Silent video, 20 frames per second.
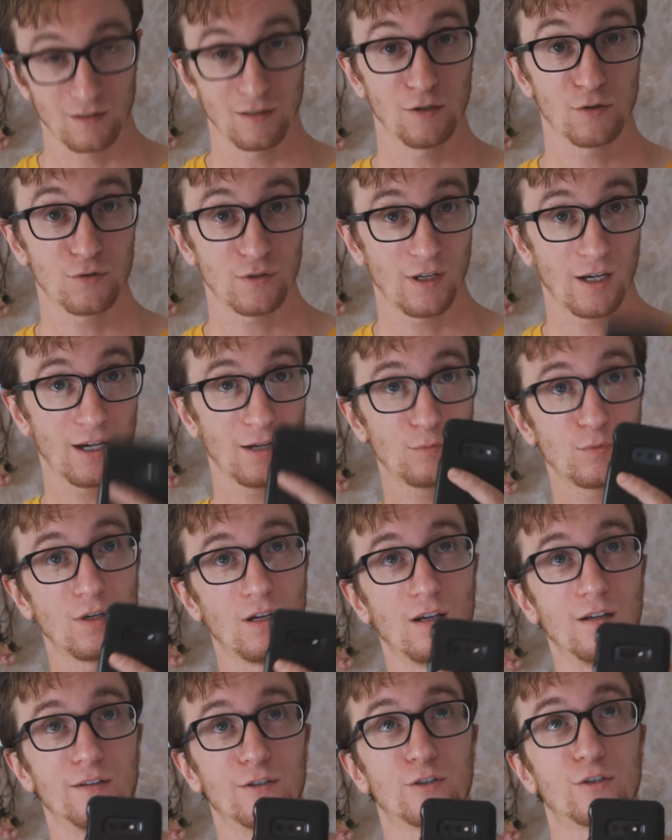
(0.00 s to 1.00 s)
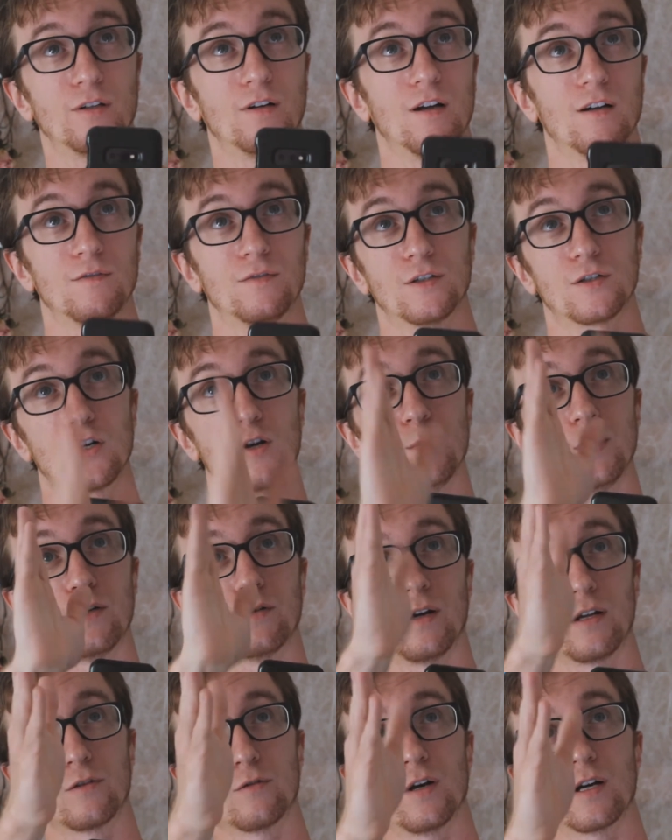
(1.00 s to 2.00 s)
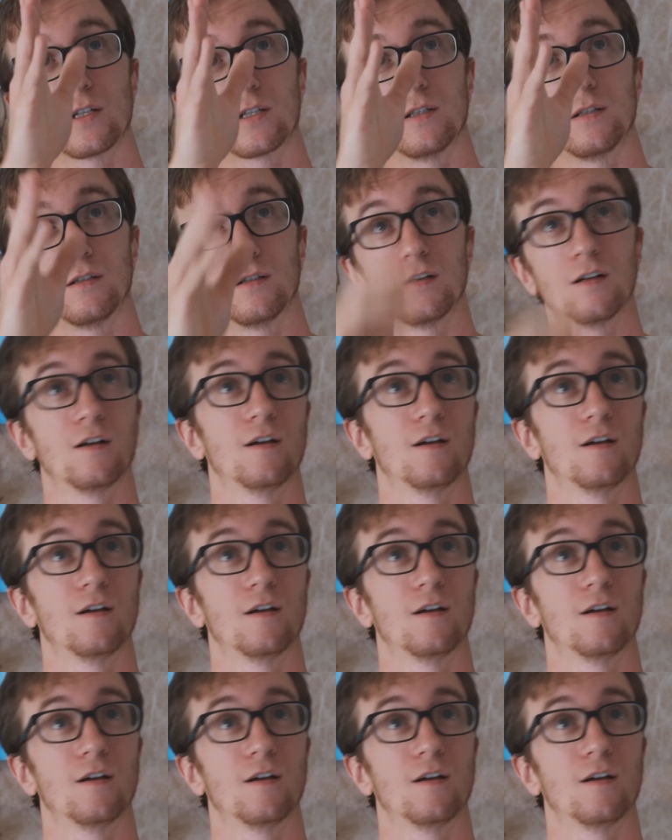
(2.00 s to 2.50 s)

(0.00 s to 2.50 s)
used the app, and sure enough, it showed me the right direction.